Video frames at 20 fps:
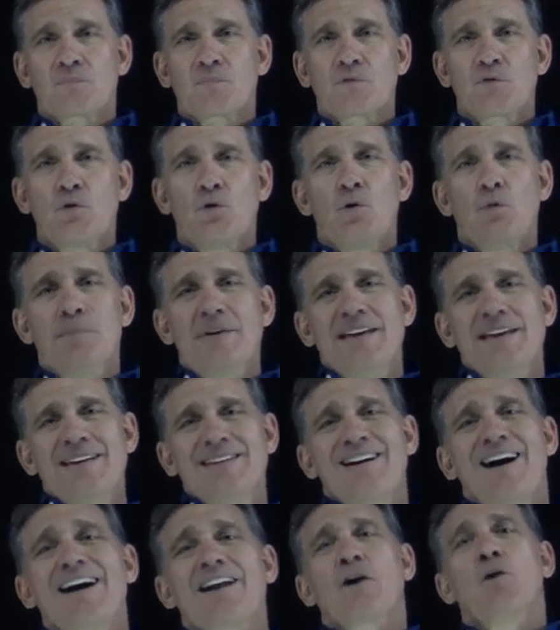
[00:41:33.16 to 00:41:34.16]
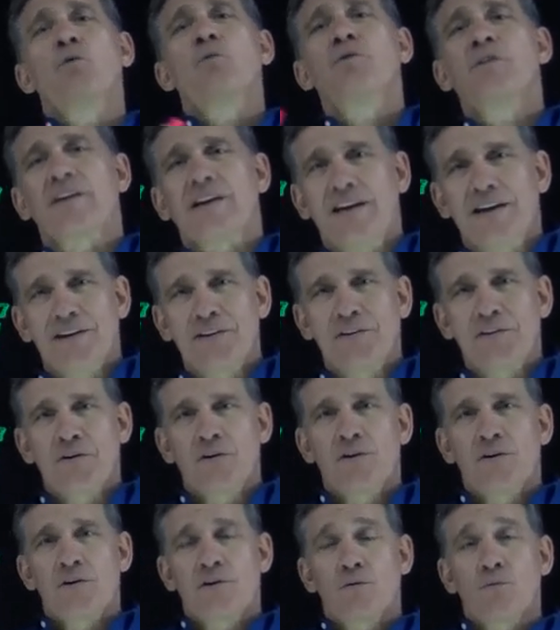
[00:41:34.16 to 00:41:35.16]
to be not only
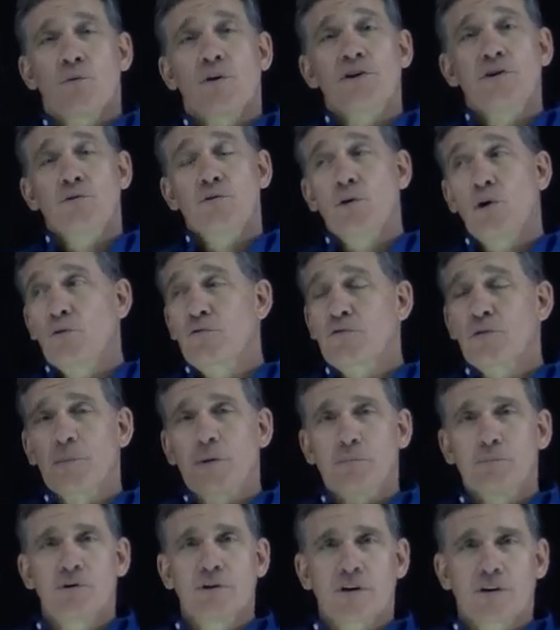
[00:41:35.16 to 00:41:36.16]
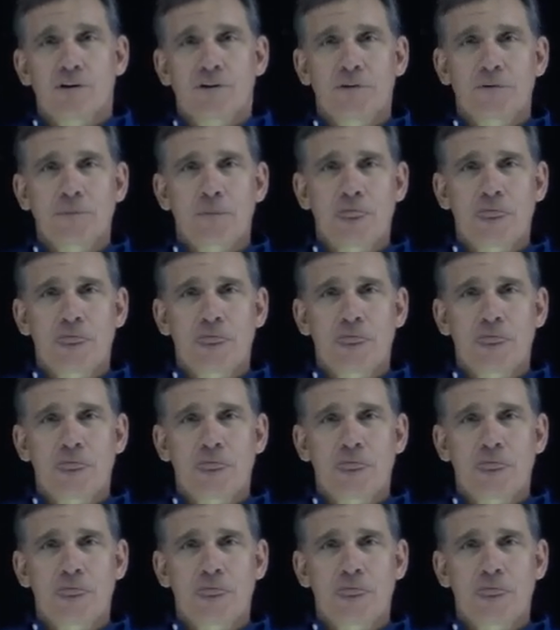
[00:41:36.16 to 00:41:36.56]
what you know from a book,